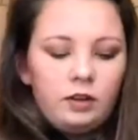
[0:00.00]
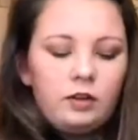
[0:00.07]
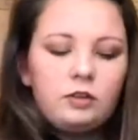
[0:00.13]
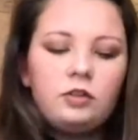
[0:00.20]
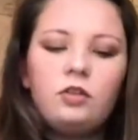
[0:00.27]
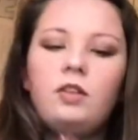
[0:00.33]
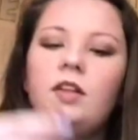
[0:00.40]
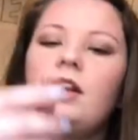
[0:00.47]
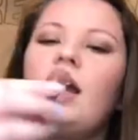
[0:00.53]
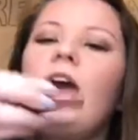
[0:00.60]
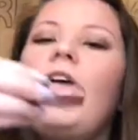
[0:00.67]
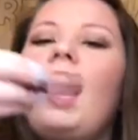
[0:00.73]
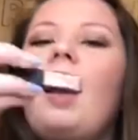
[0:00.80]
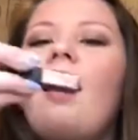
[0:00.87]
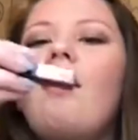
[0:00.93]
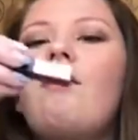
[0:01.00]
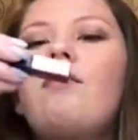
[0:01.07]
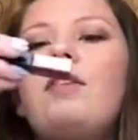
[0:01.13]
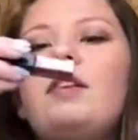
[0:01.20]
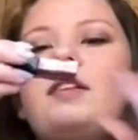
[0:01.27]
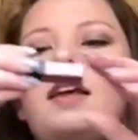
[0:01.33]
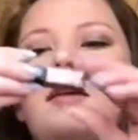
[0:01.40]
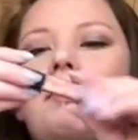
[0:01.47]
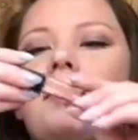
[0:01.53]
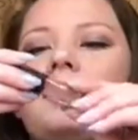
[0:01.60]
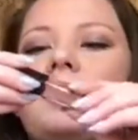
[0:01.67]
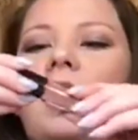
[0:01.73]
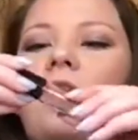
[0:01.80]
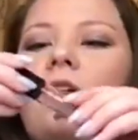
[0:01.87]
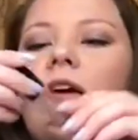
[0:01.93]
So then I have this like
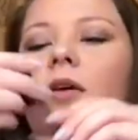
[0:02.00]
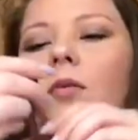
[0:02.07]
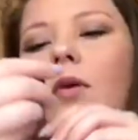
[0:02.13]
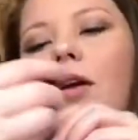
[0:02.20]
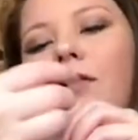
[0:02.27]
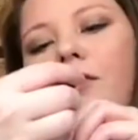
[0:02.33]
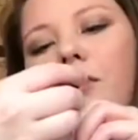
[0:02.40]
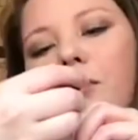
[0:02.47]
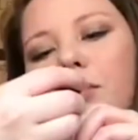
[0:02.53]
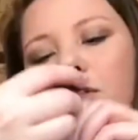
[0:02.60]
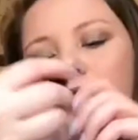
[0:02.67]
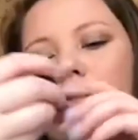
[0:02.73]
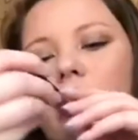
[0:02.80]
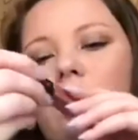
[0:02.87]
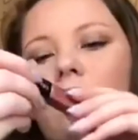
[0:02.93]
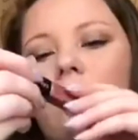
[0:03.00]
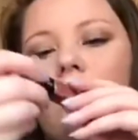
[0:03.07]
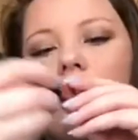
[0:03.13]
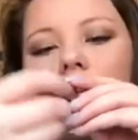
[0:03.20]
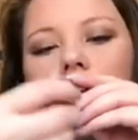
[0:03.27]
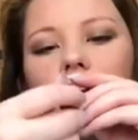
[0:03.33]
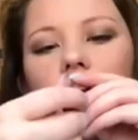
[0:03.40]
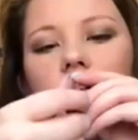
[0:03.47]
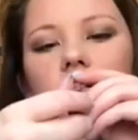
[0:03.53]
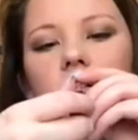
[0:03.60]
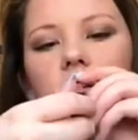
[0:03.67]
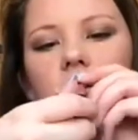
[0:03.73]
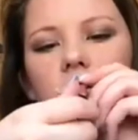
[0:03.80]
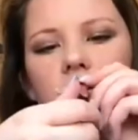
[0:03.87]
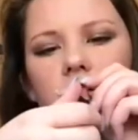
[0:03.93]
metallic one from Starlooks.
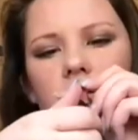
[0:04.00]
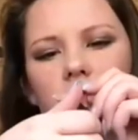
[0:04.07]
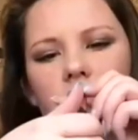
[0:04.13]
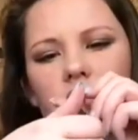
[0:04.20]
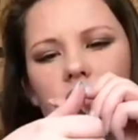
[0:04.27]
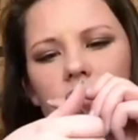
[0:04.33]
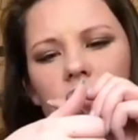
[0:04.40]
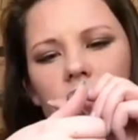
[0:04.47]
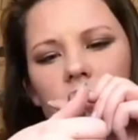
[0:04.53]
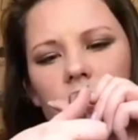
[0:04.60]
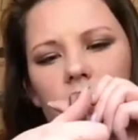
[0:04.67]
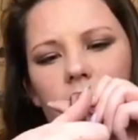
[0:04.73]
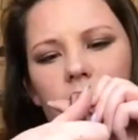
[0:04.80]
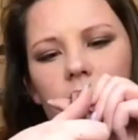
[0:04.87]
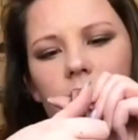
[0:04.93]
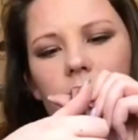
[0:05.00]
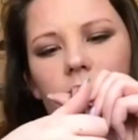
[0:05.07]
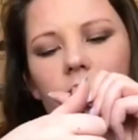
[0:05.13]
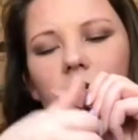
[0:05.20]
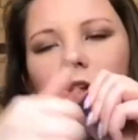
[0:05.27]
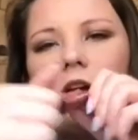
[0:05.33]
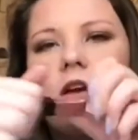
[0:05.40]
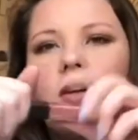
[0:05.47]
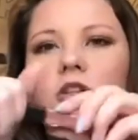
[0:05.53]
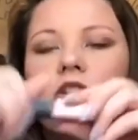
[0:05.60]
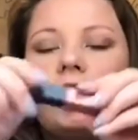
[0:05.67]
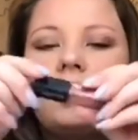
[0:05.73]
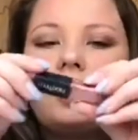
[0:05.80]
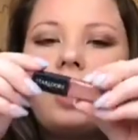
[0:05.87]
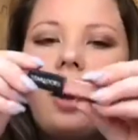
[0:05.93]
It's um,
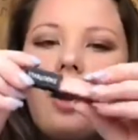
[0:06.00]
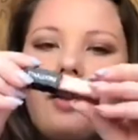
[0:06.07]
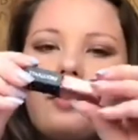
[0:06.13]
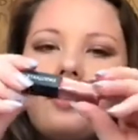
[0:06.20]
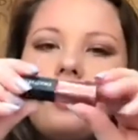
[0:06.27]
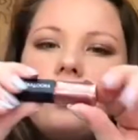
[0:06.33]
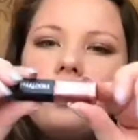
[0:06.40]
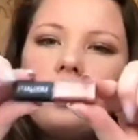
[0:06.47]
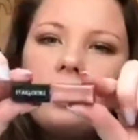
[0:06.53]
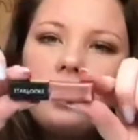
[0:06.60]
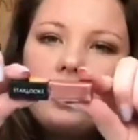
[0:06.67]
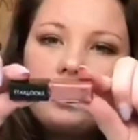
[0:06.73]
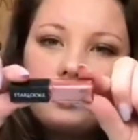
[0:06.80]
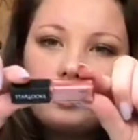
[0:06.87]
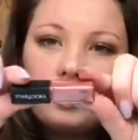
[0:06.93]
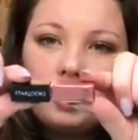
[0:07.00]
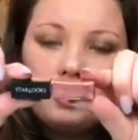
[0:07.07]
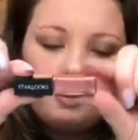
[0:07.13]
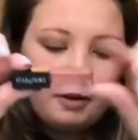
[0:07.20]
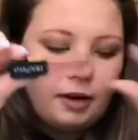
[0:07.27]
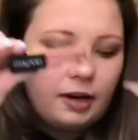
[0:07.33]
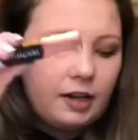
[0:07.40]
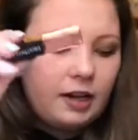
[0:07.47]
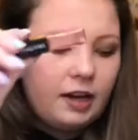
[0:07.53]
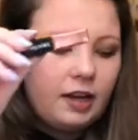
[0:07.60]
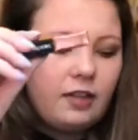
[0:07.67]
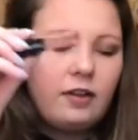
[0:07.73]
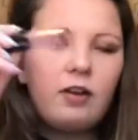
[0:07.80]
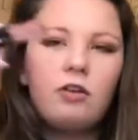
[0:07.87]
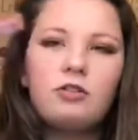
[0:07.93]
shade Cuddle. It's really pretty.
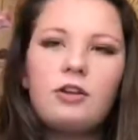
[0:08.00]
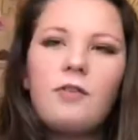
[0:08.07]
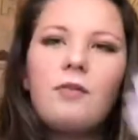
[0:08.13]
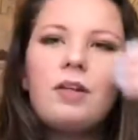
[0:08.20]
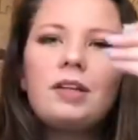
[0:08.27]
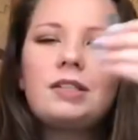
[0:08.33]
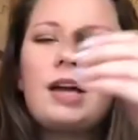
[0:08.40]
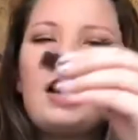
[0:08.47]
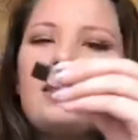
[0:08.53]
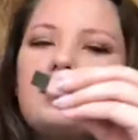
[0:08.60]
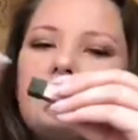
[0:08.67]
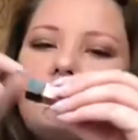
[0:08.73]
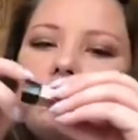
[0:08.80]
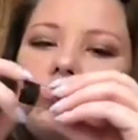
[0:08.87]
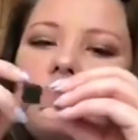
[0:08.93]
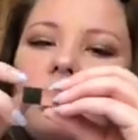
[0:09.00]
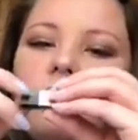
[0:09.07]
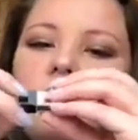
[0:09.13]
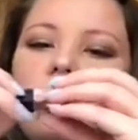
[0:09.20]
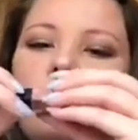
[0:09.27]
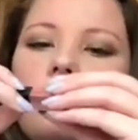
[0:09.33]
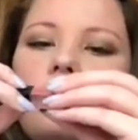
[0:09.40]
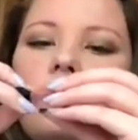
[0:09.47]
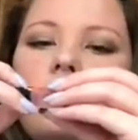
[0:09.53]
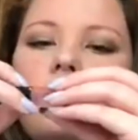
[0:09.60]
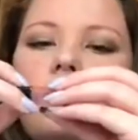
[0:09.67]
And then I also have one that's kind of similar from,